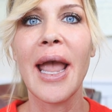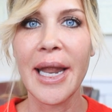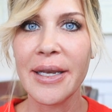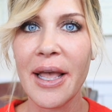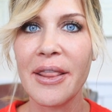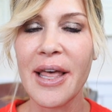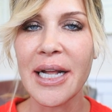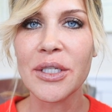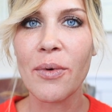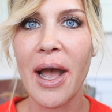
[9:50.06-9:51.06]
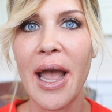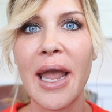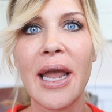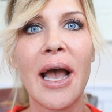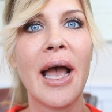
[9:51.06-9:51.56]
And that's
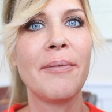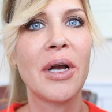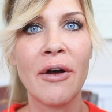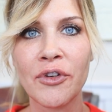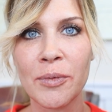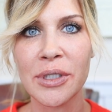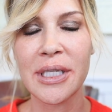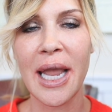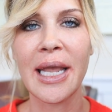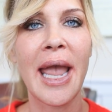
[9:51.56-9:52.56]
why I'm comfortable saying,